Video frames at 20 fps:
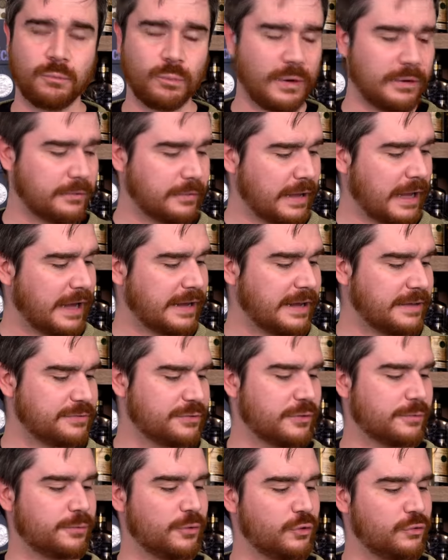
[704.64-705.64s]
Well, I guess
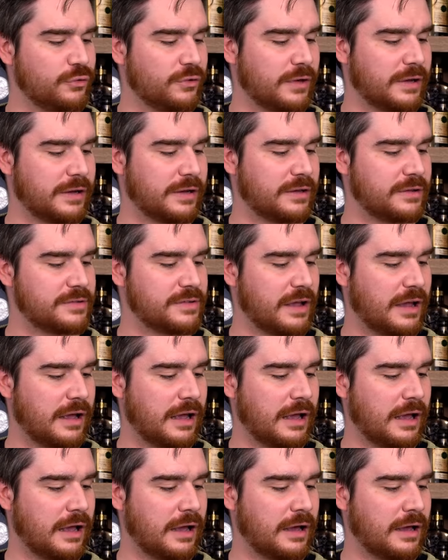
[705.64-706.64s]
the first thing is,
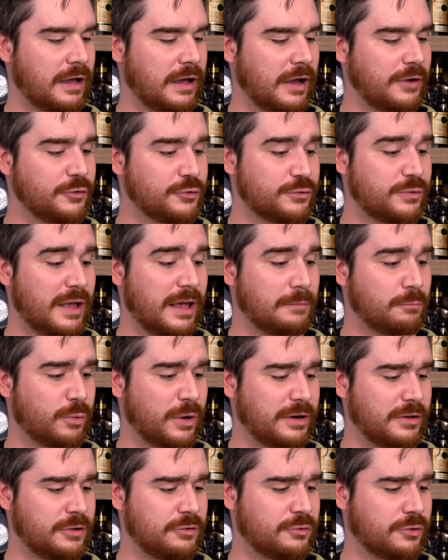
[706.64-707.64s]
I understand
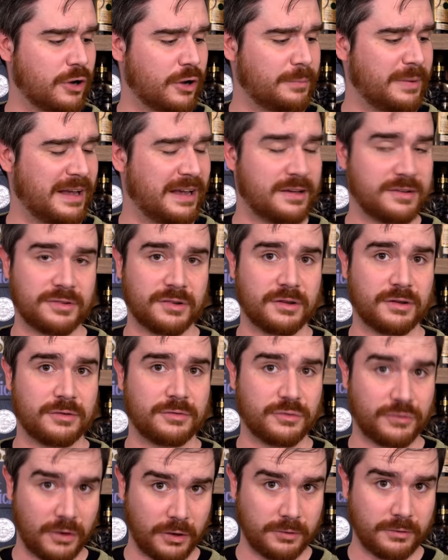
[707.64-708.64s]
Brendan Schaub has a
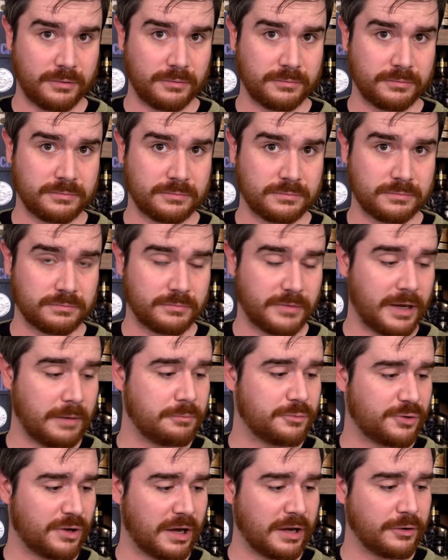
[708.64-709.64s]
son
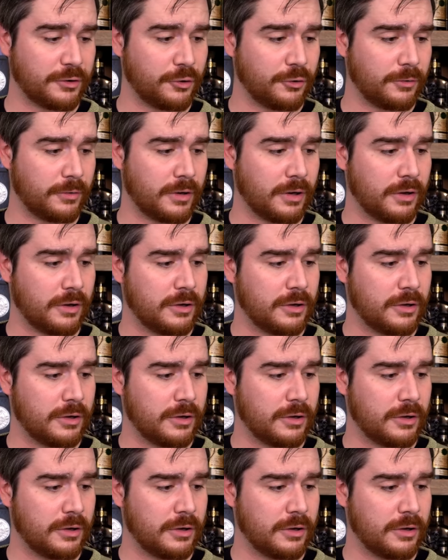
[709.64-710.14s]
named Tiger.